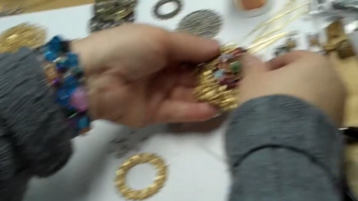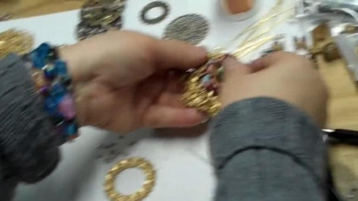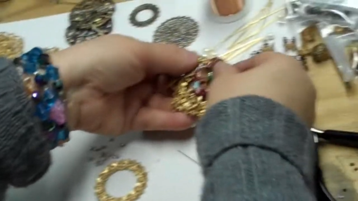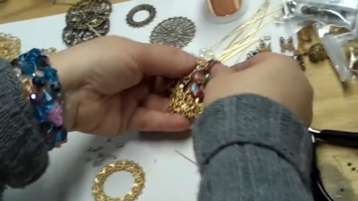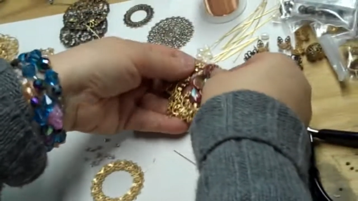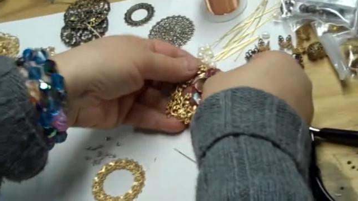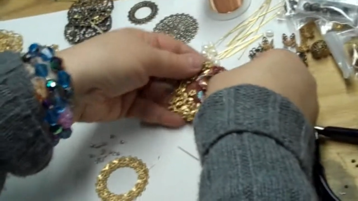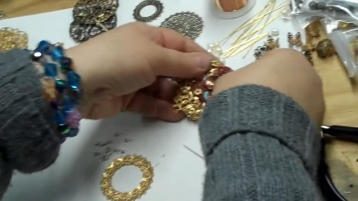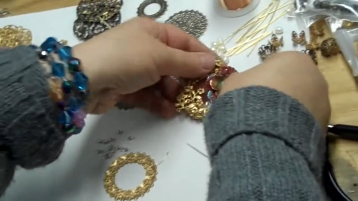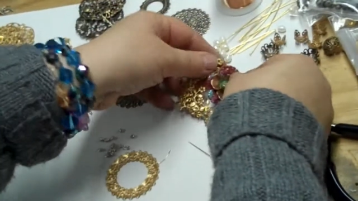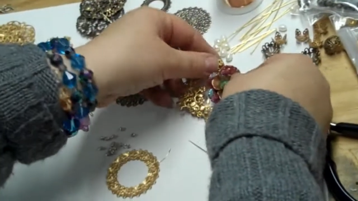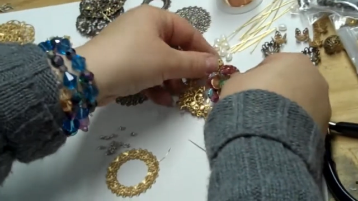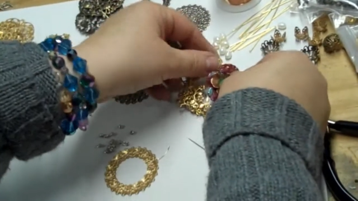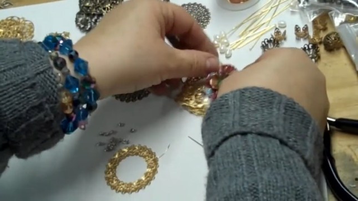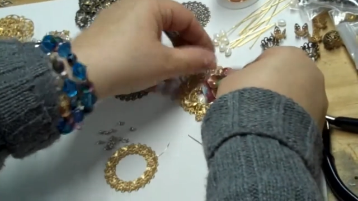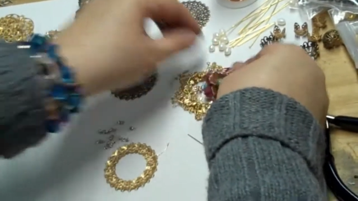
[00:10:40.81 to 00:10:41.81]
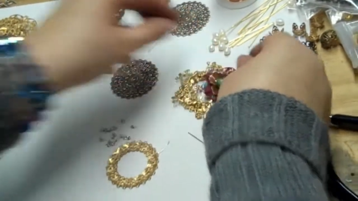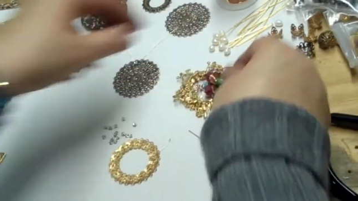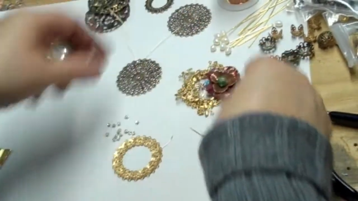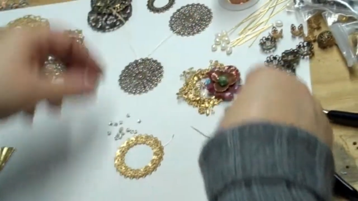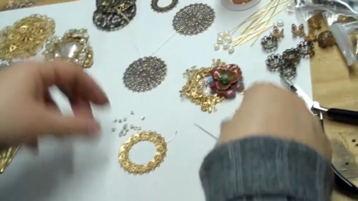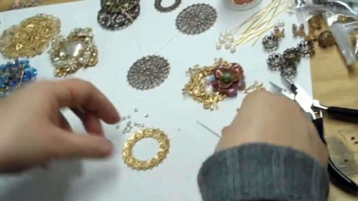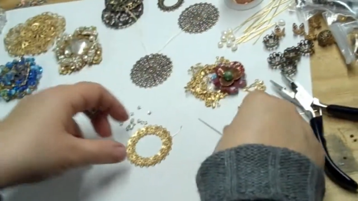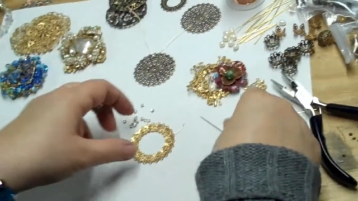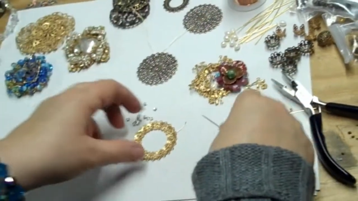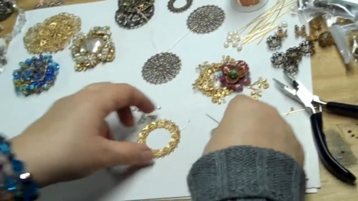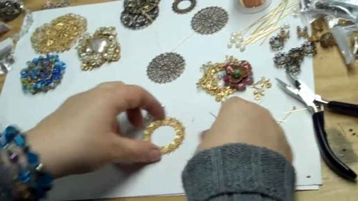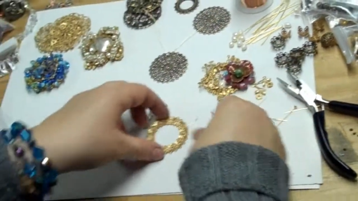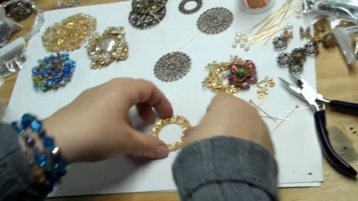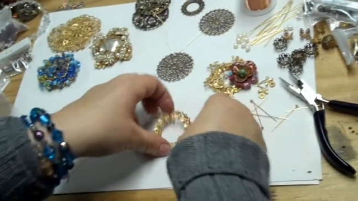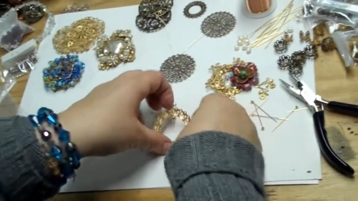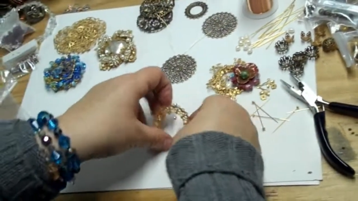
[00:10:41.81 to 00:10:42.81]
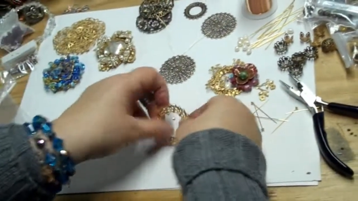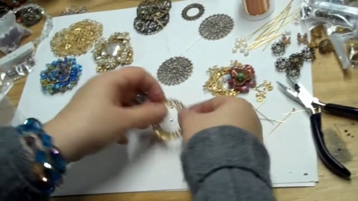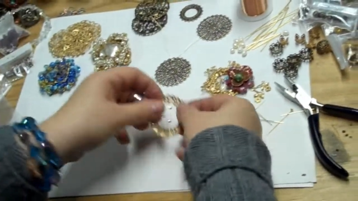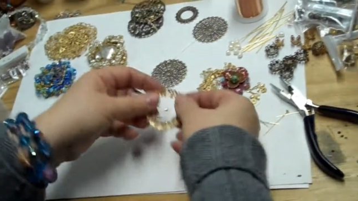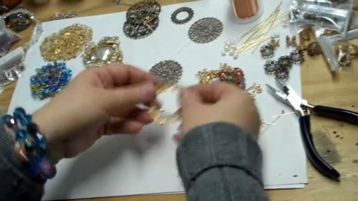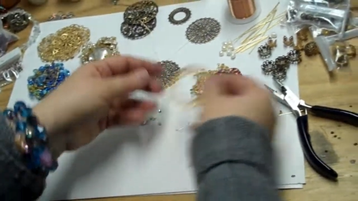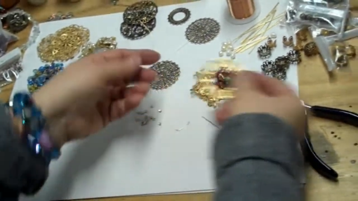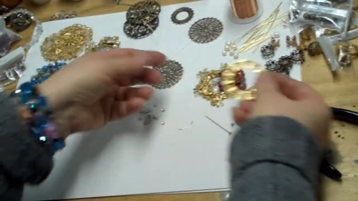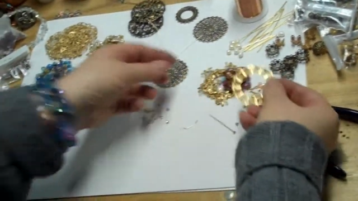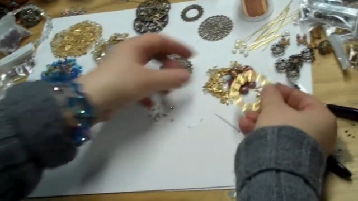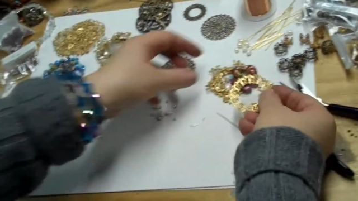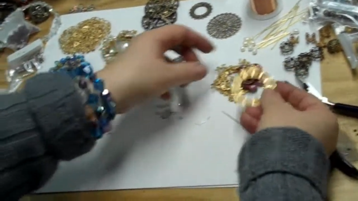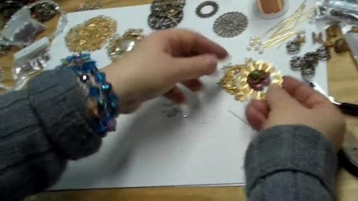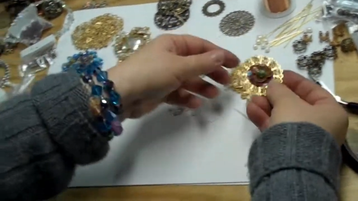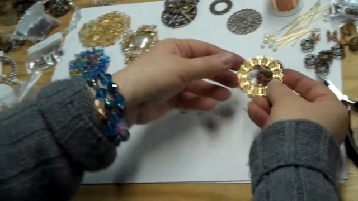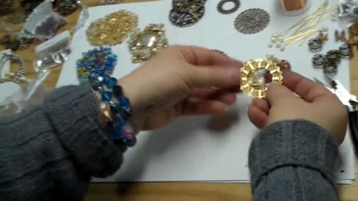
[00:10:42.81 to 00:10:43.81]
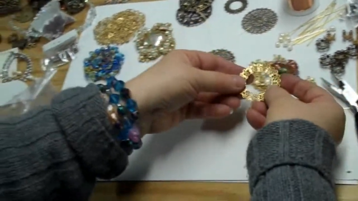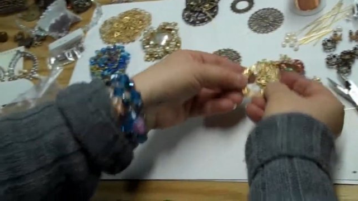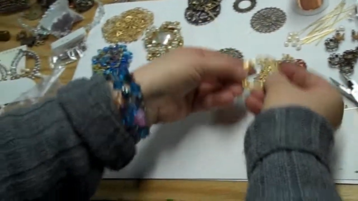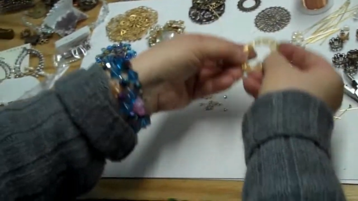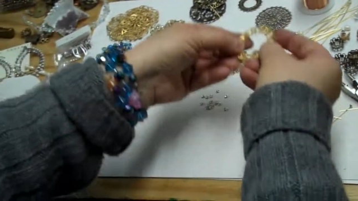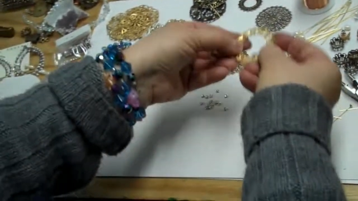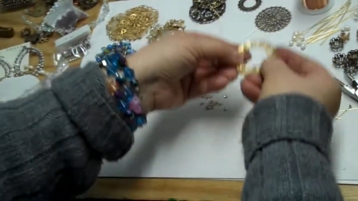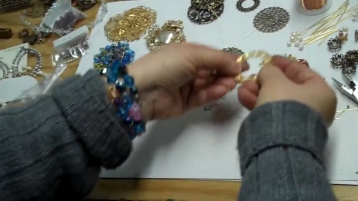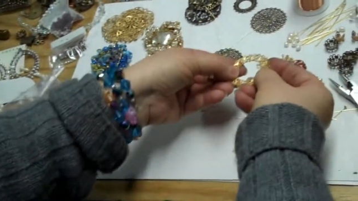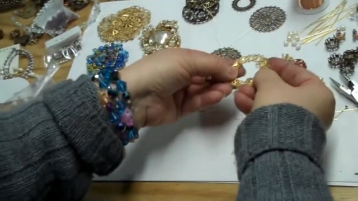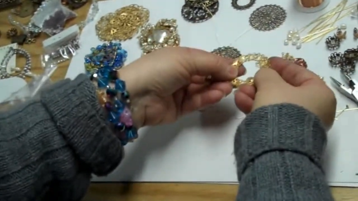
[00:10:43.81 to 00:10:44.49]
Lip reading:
Nobody's mouth can be seen.